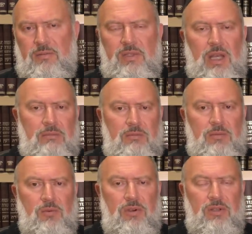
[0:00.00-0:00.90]
from time
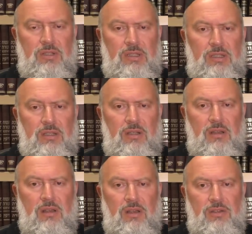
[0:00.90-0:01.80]
immemorial,
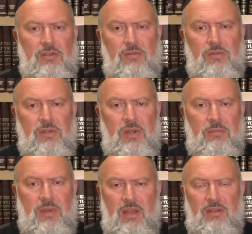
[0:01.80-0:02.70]
to
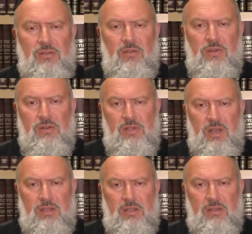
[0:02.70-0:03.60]
abandon all those
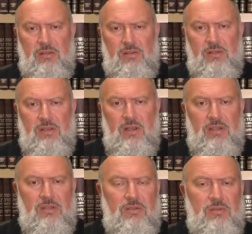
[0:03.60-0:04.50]
ideals
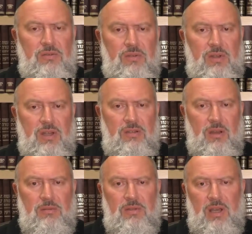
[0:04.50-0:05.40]
and to
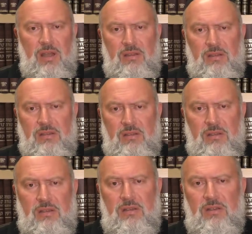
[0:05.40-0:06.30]
adopt other
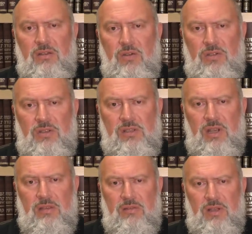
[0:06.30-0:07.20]
notions
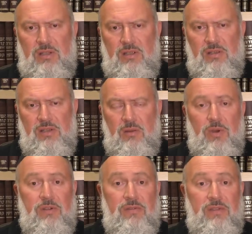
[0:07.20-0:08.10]
and other ideas. And
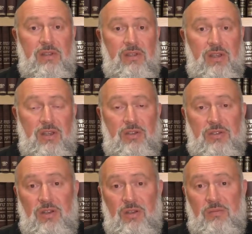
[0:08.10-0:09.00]
one of the
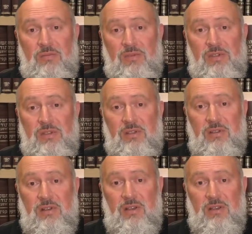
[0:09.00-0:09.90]
terms,
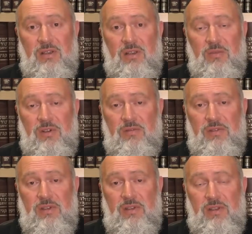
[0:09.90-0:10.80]
and one of
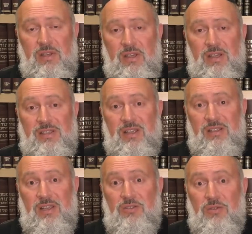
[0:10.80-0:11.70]
the
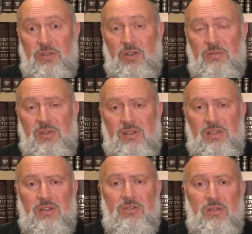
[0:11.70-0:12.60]
essential terms and
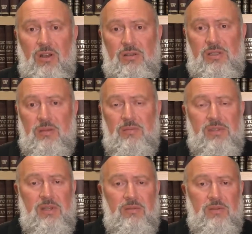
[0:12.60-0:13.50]
essential
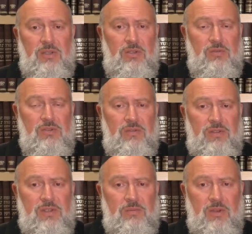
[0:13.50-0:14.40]
concepts that were used for
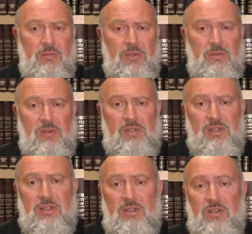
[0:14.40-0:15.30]
this purpose was
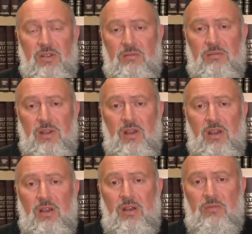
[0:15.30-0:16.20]
the term
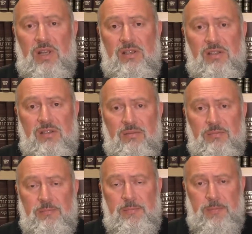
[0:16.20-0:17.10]
racism.